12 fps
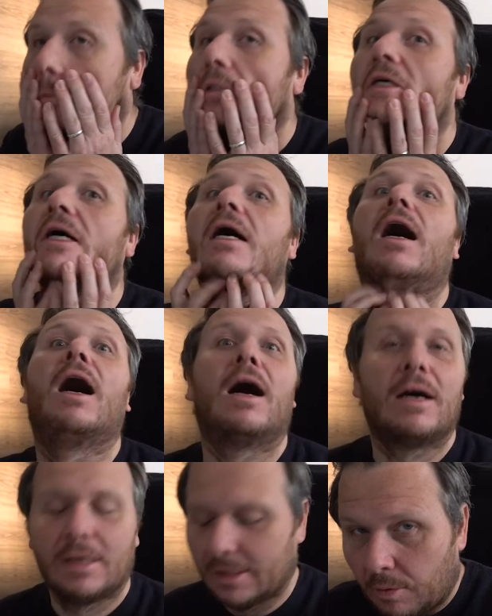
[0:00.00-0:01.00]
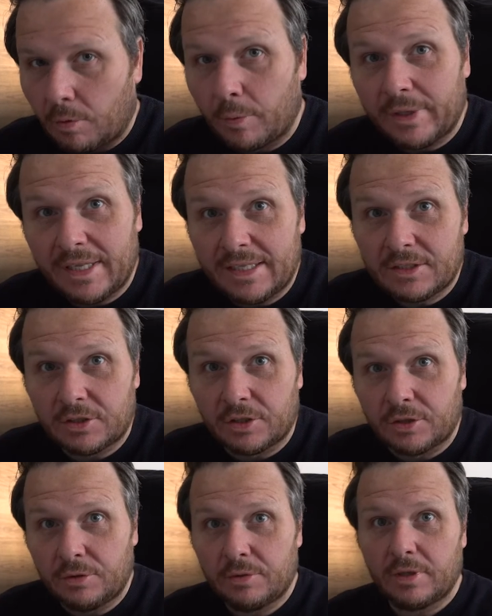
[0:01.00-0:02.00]
Ugh. What we need to
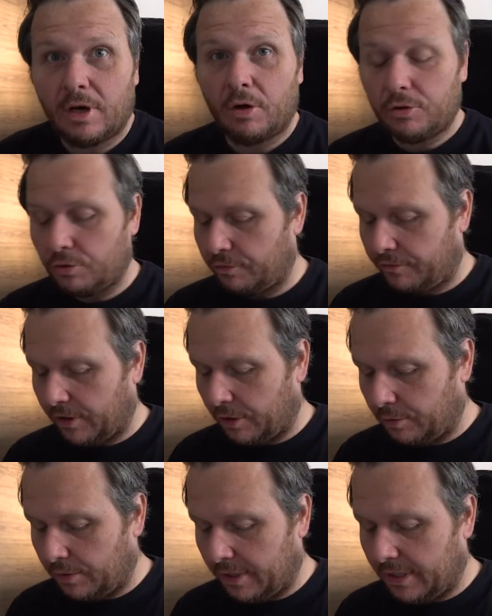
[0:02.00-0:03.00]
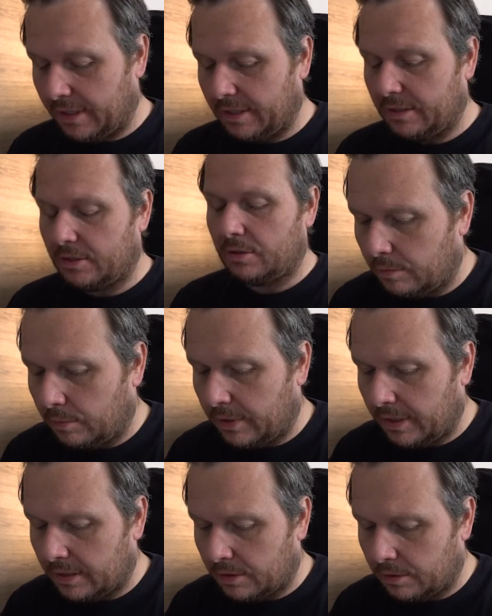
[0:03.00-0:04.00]
do on your phone is we
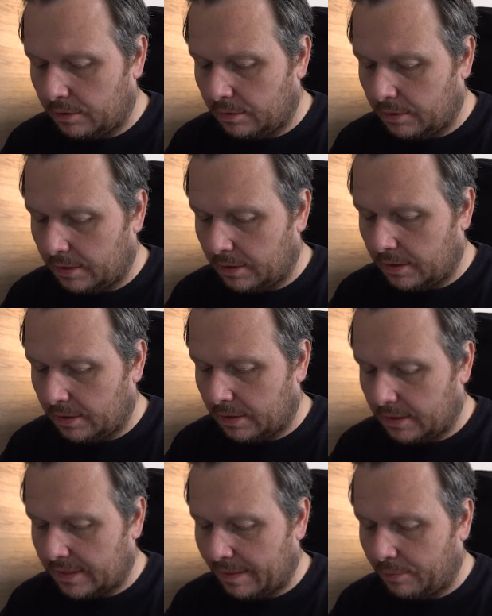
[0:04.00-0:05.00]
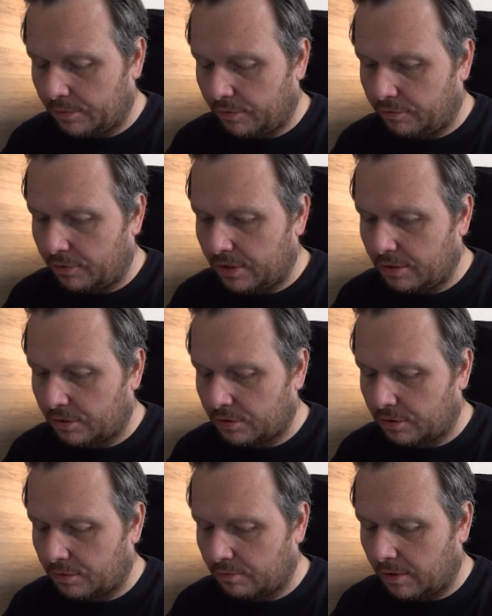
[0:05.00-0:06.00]
need to tap on the 3 dots
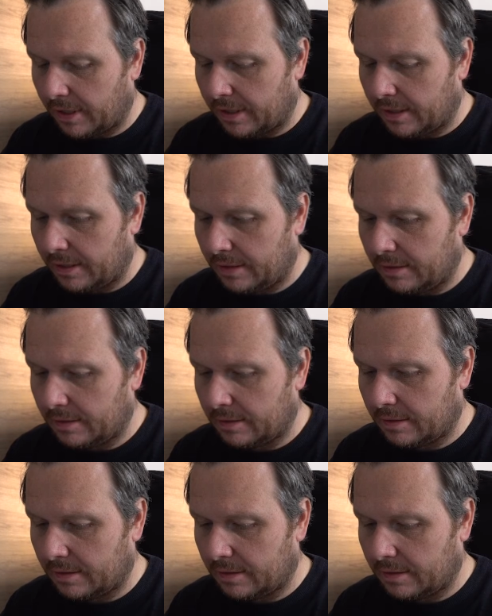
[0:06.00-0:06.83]
on the right here